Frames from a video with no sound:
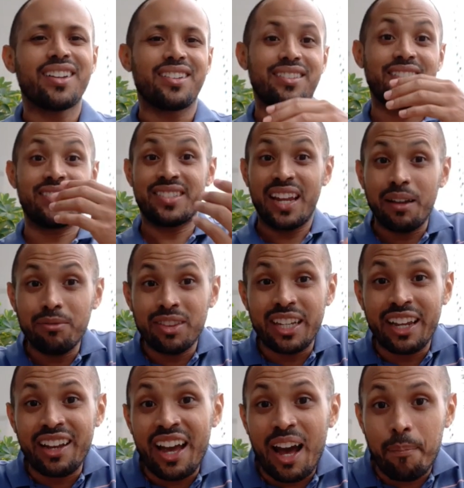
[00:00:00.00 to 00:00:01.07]
The same
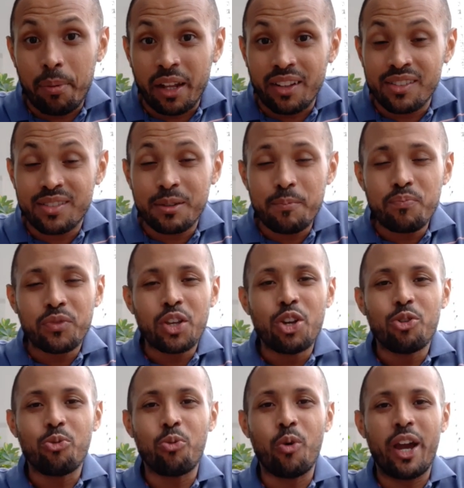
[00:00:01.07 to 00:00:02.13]
thing happens
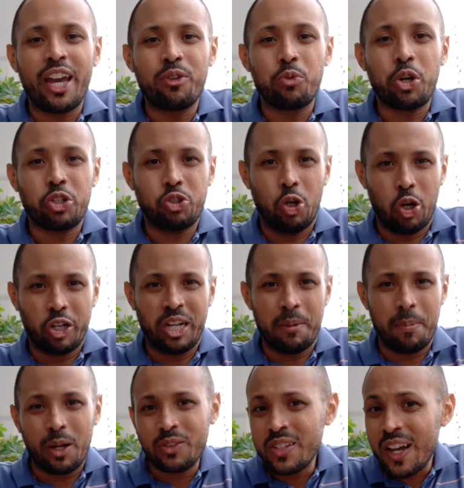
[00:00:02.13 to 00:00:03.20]
when we are talking
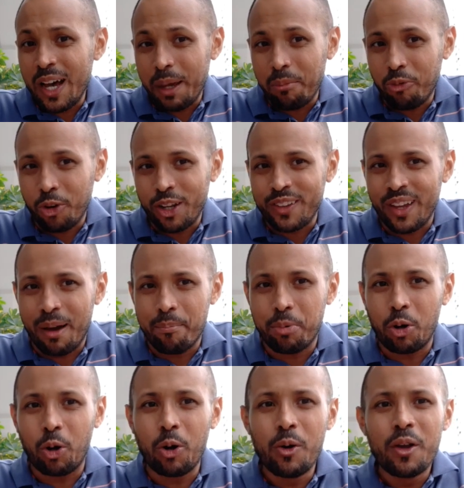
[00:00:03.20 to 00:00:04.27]
about time. For
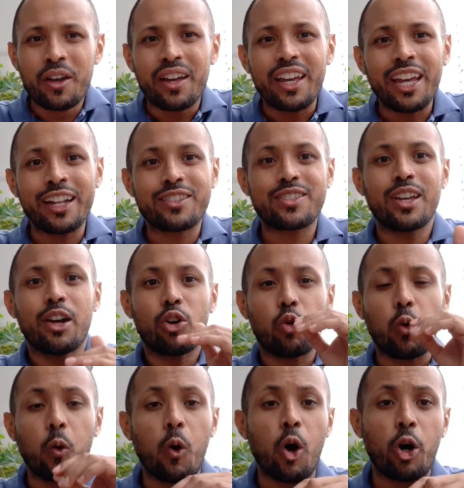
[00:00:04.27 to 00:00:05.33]
example, it's
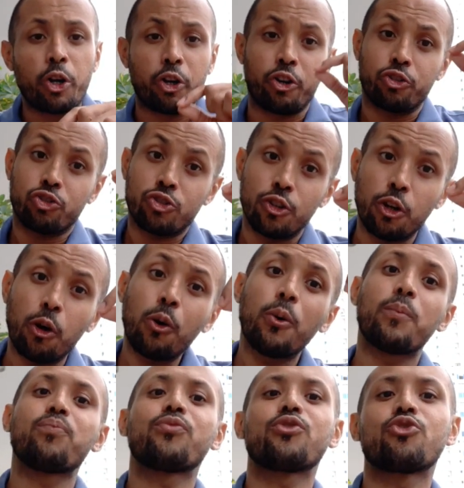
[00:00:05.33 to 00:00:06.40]
1:45.
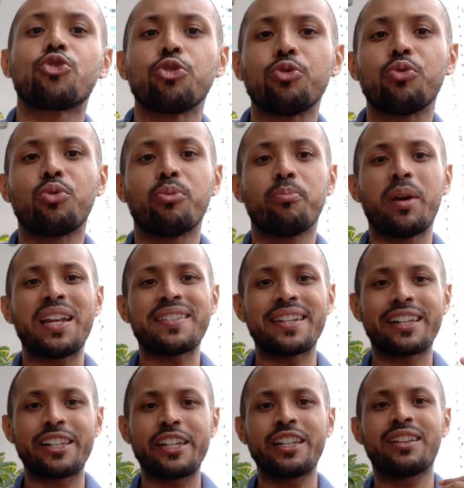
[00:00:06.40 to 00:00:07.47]

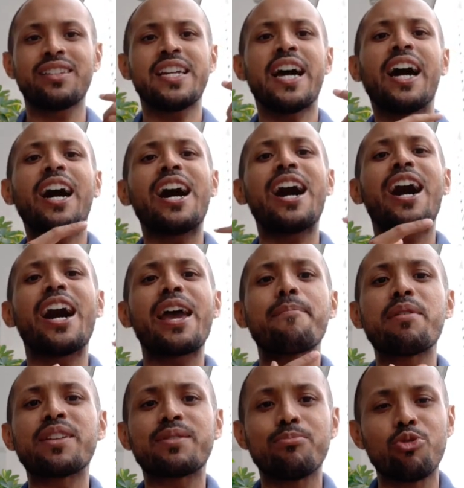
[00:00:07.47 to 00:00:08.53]
Basically, time
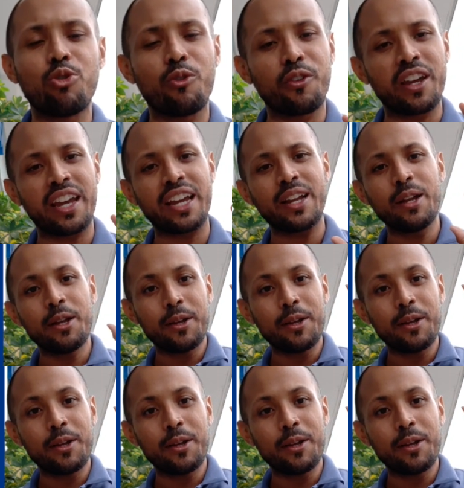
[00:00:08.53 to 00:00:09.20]
is moving